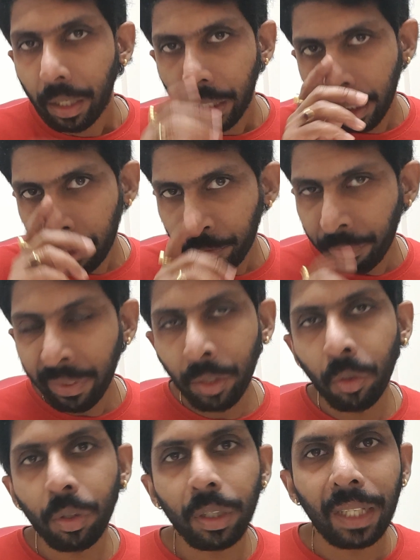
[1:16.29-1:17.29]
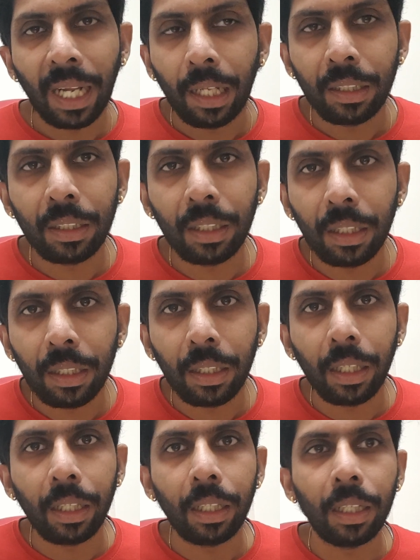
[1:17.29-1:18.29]
Infinote Classic
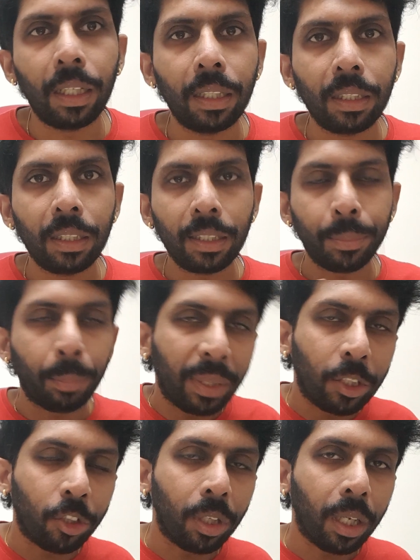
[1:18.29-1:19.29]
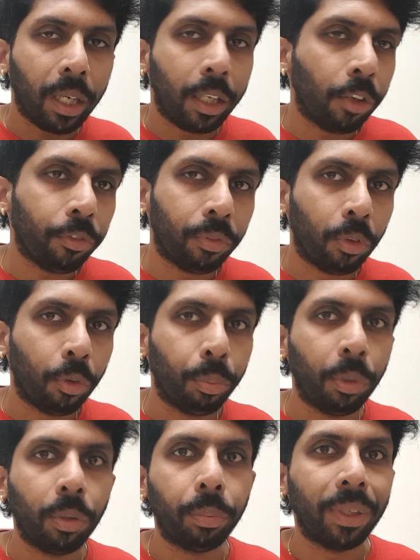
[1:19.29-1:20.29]
is a special kind of
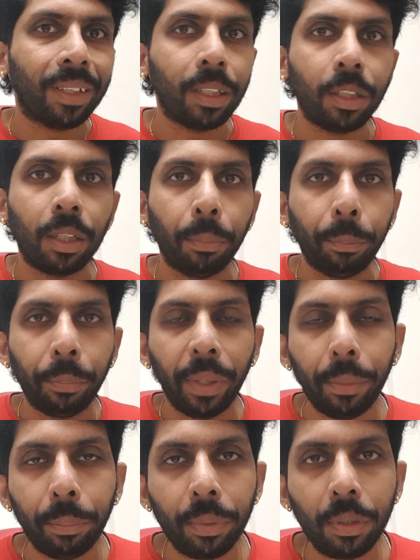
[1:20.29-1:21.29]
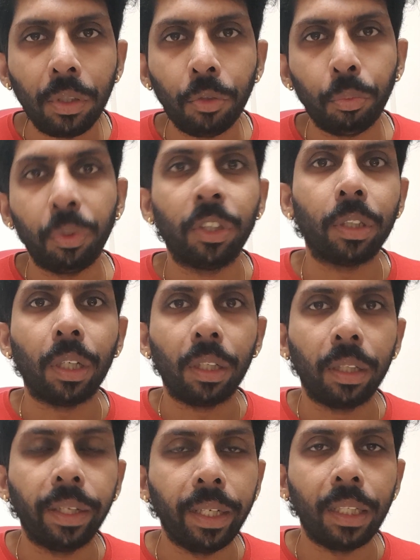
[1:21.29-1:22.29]
notebook because the papers which are
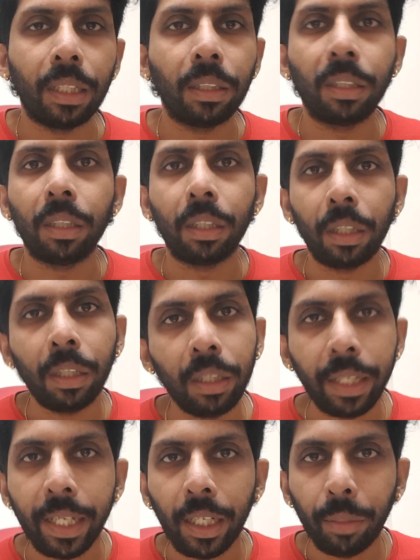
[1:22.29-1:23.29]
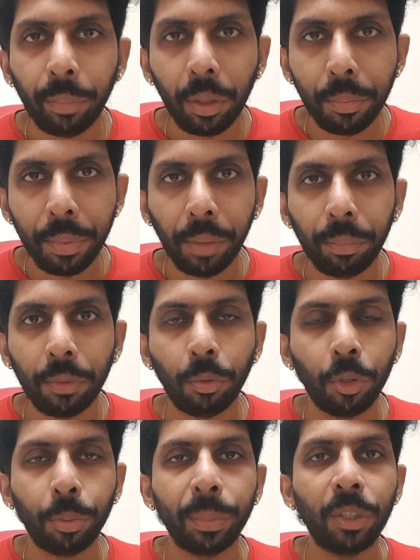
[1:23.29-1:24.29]
there is a non-tearable paper,
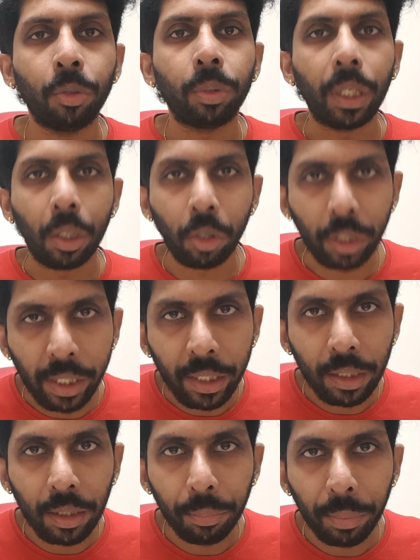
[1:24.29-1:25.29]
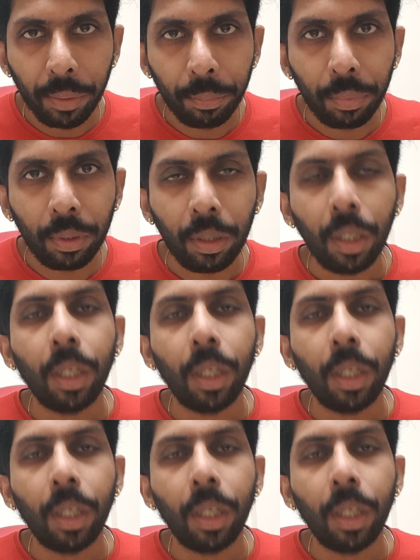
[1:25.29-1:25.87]
which means you cannot tear the paper